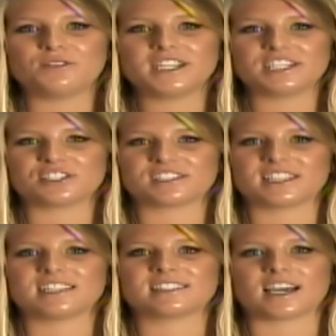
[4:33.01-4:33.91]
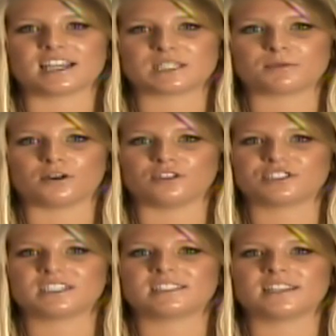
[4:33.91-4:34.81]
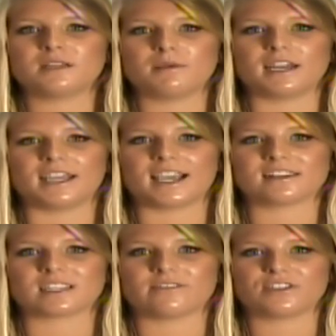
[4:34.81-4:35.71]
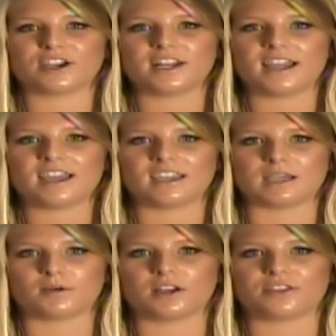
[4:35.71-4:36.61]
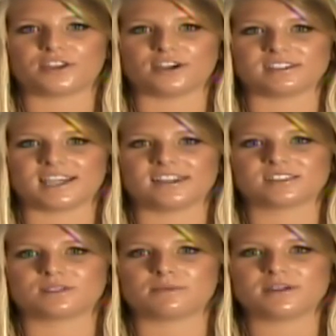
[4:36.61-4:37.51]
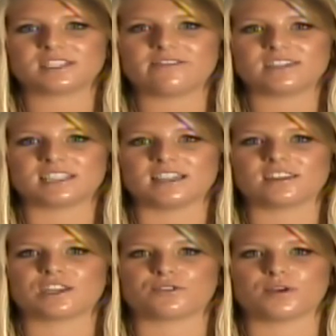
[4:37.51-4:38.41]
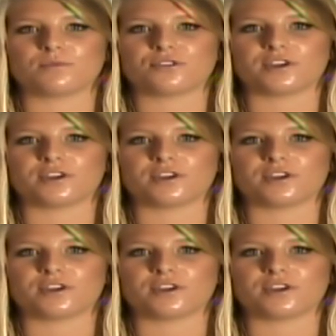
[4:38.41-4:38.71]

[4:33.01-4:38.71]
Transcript: Anyone interested in Science Bowl should attend the meeting at 7:30 a.m. on Thursday, September 17th in room